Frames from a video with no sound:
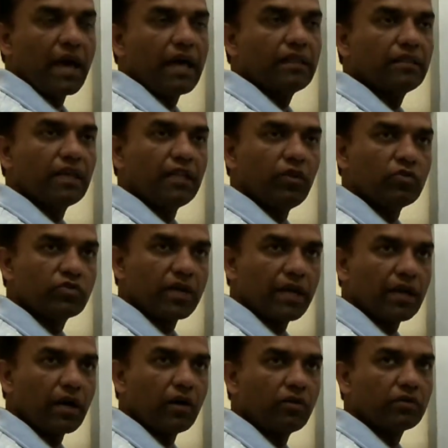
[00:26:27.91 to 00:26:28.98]
and then you
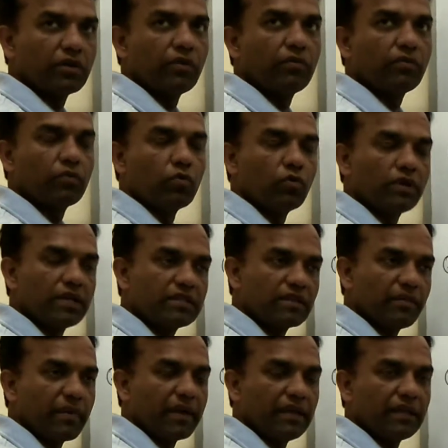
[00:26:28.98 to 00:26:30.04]
check out if root is
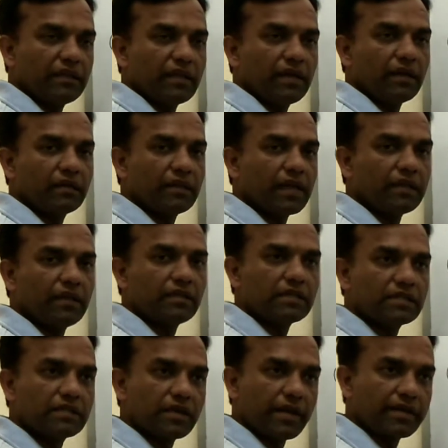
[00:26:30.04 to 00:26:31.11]
remaining there, then it
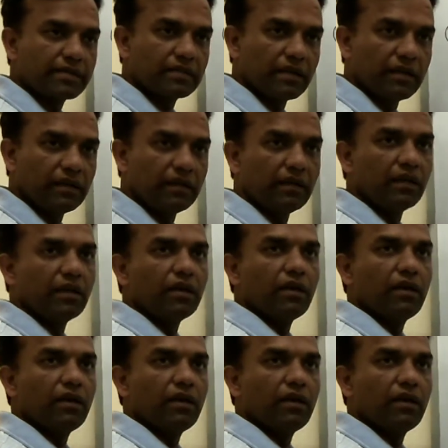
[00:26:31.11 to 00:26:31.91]
is irrational.